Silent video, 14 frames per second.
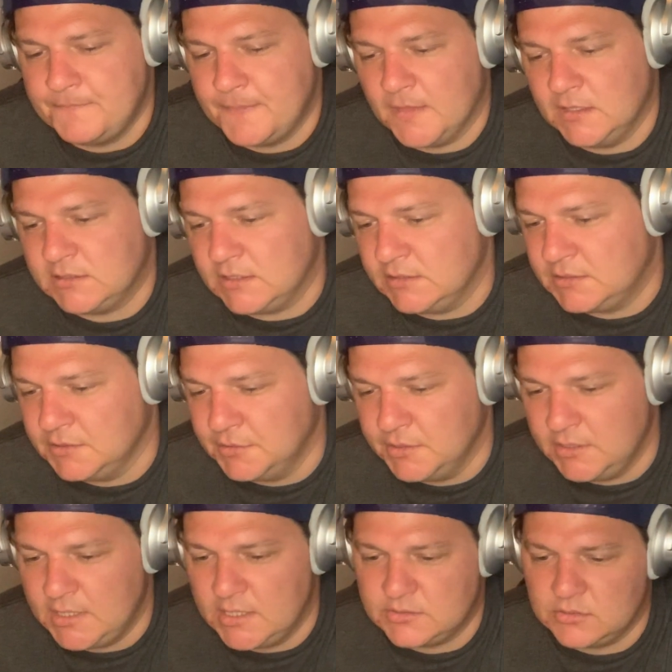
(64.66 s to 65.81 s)
let's get to
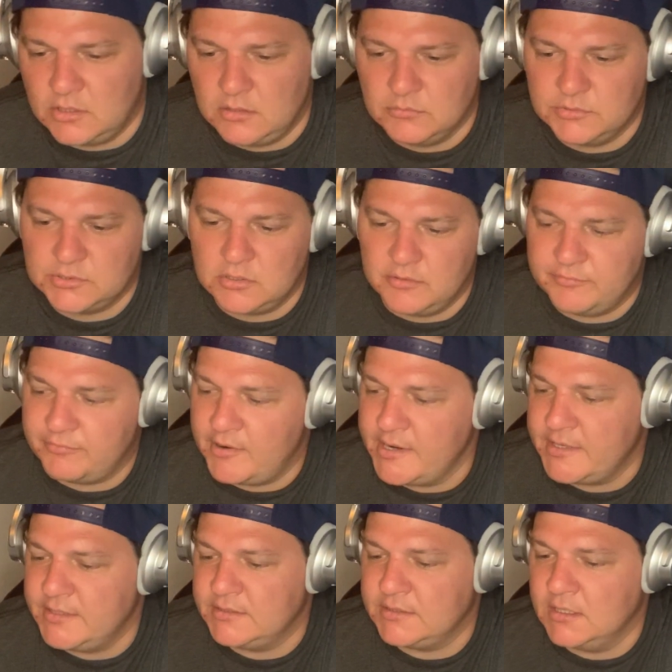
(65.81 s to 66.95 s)
it. That song was called
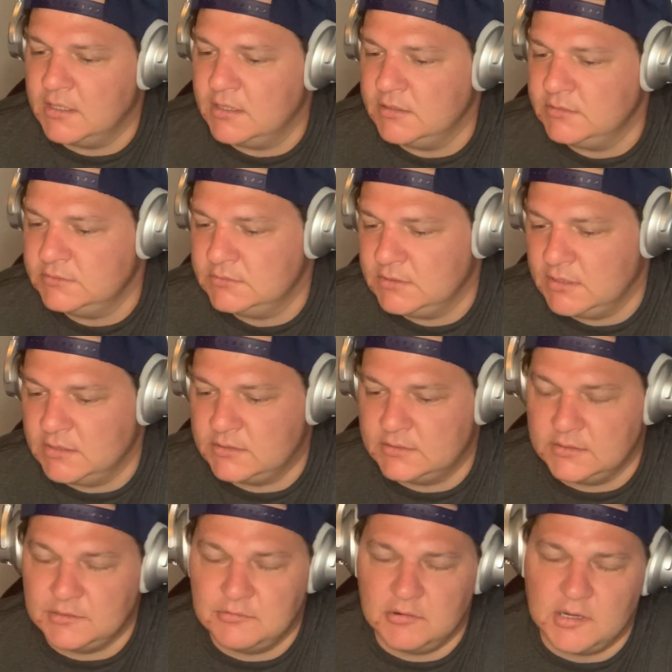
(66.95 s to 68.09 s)
Frankie's Gun. It's
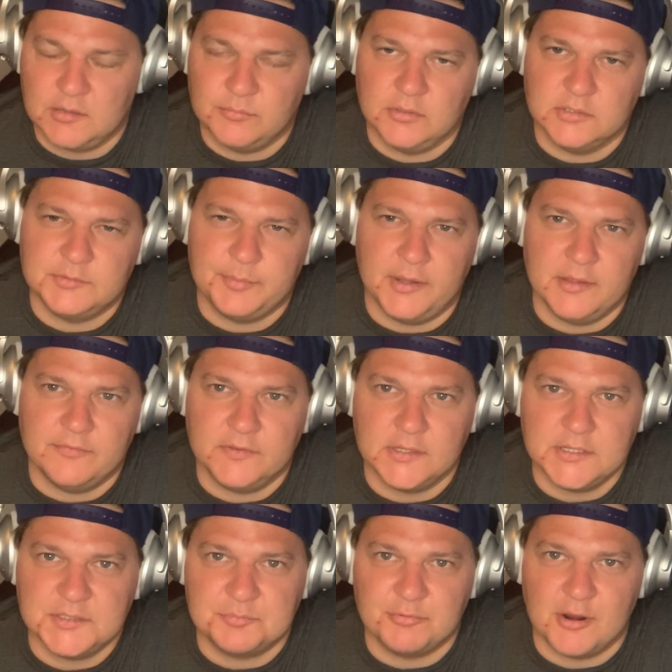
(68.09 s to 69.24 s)
incredible. It's by the
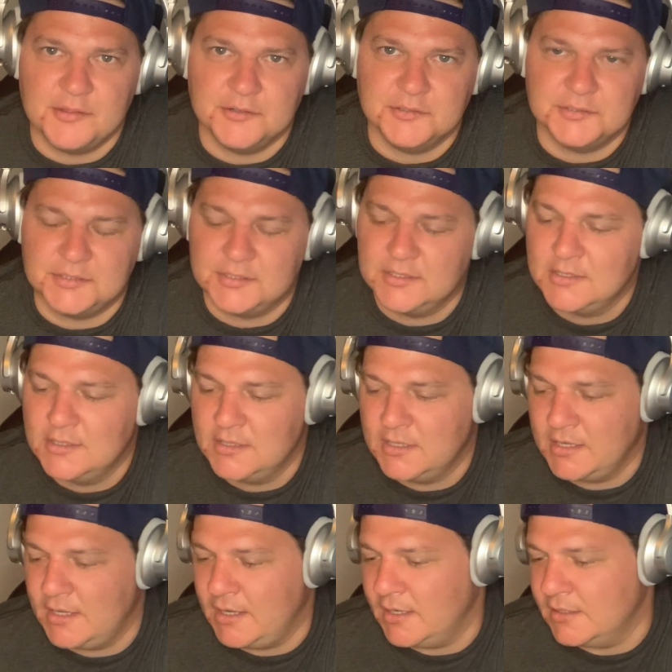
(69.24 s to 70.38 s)
Felice Brothers,
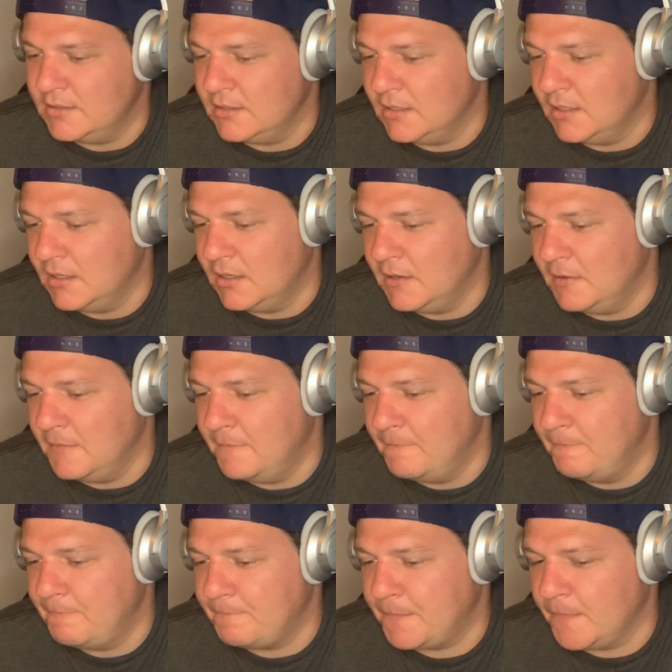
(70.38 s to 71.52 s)
and
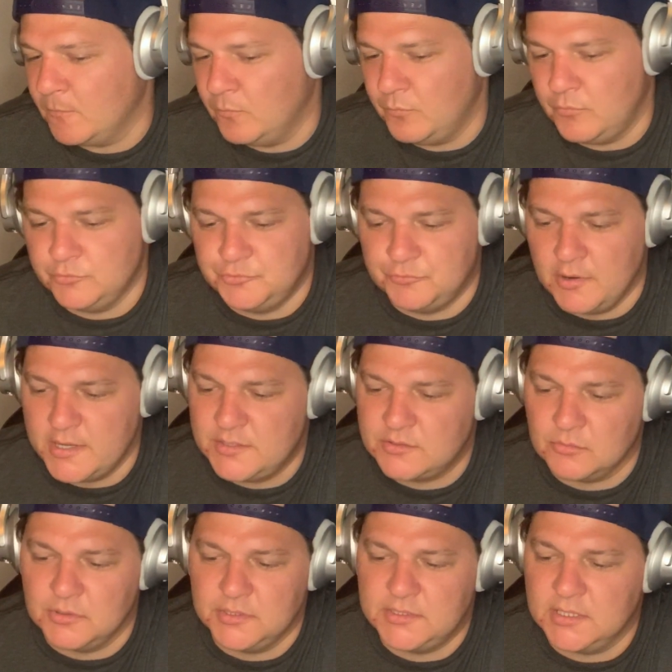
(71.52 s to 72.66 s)
it's a great
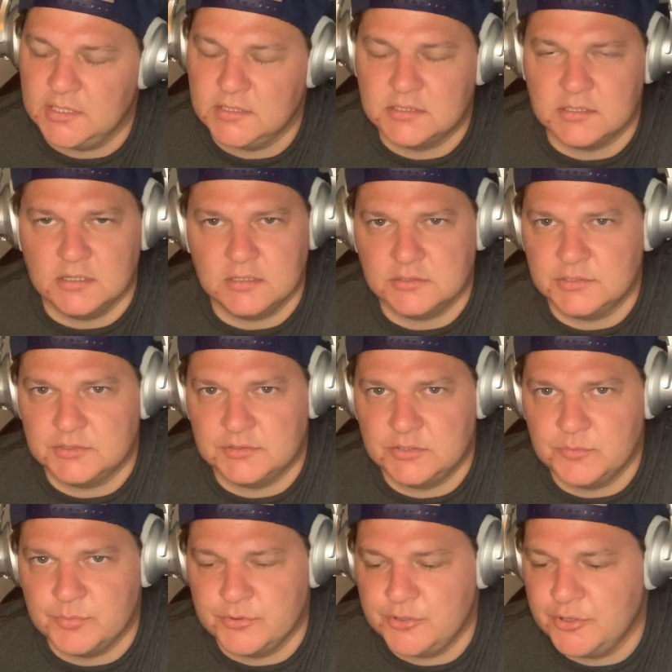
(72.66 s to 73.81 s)
storytelling song, just
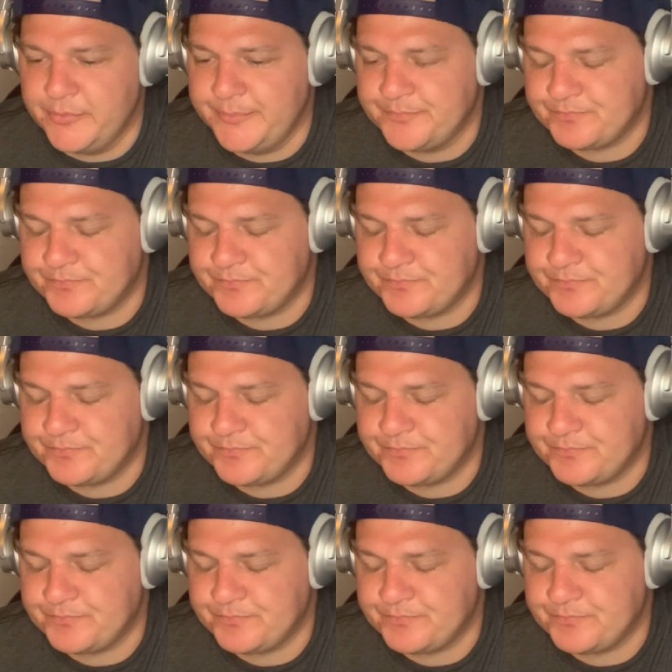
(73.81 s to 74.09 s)
super dope.